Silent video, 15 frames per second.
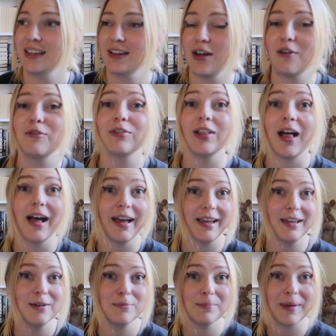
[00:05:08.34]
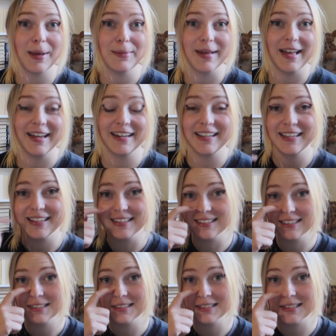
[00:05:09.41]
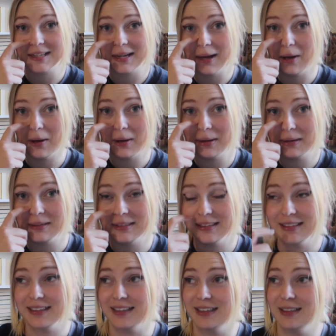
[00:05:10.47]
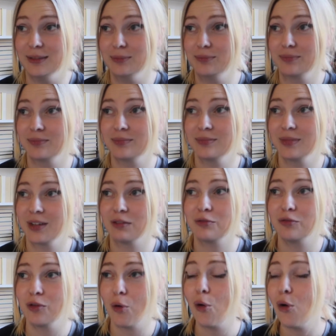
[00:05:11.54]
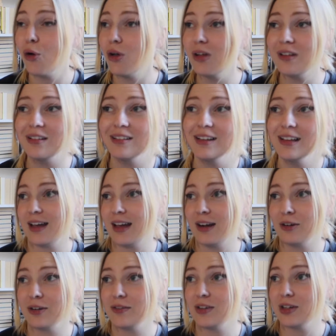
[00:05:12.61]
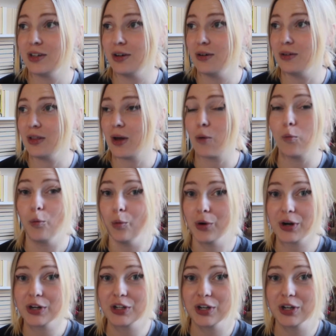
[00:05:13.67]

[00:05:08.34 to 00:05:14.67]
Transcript: A fly, my bad. He is on full, I don't even know, like warrior.